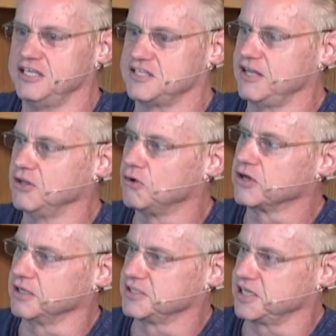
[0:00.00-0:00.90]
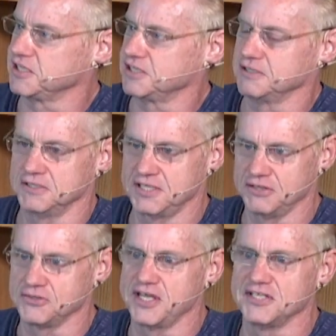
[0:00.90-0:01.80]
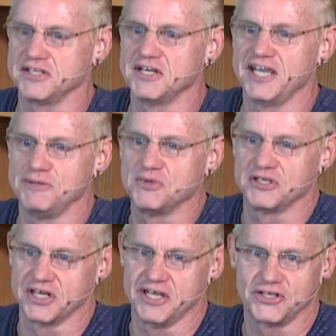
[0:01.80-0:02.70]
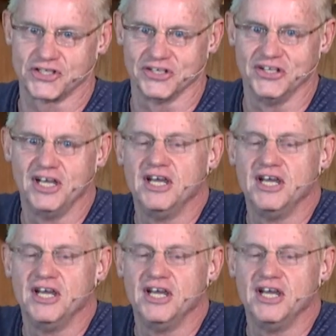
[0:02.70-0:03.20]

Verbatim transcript: is a logger, such there's the name connection